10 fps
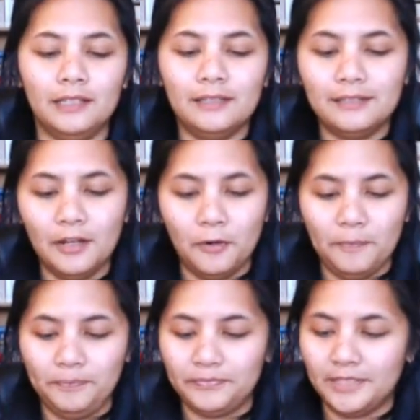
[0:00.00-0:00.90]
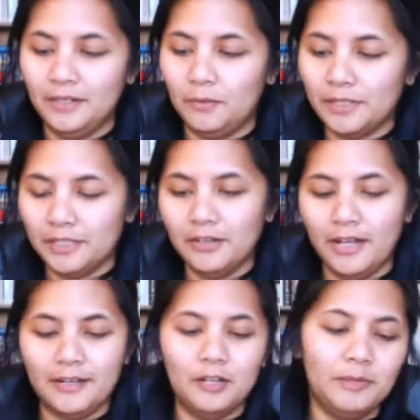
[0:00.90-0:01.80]
So, we're gonna go ahead
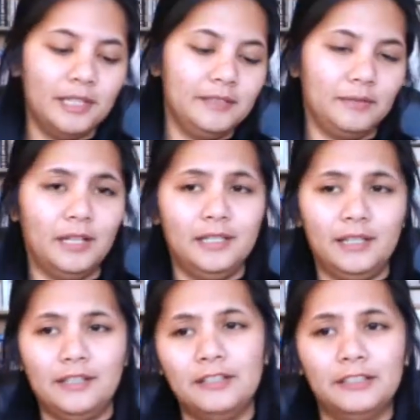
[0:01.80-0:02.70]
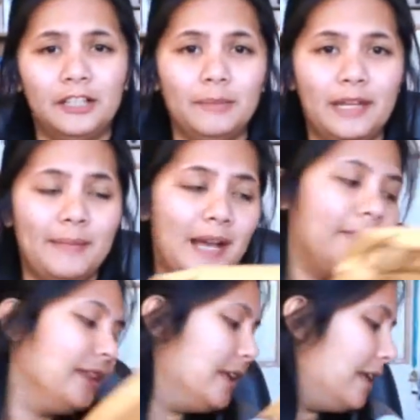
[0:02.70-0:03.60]
and open this while I tell you a little bit about
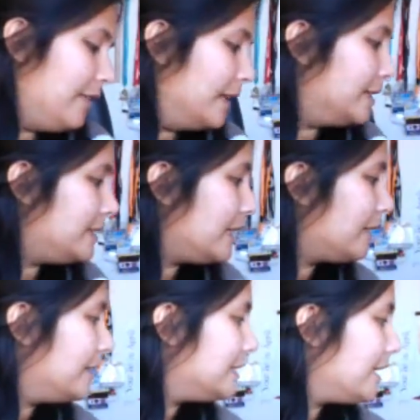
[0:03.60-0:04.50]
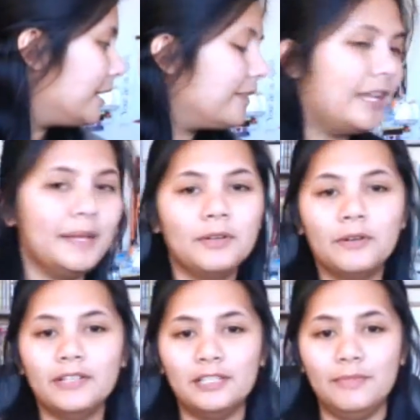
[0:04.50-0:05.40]
the series here that I'm
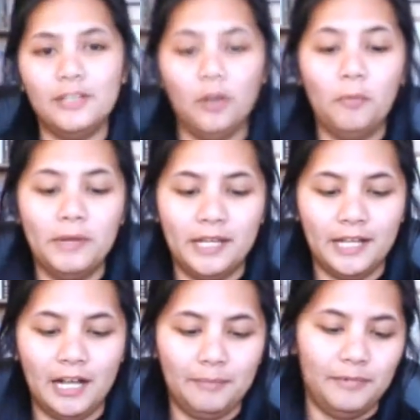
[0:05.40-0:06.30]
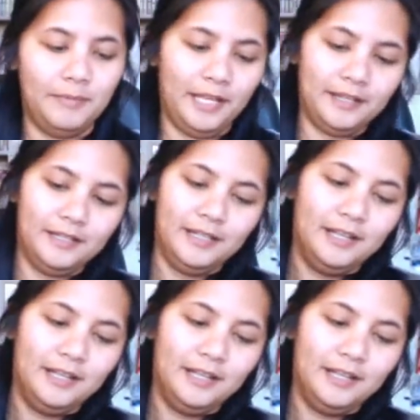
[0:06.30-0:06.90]
going to be opening up a bit.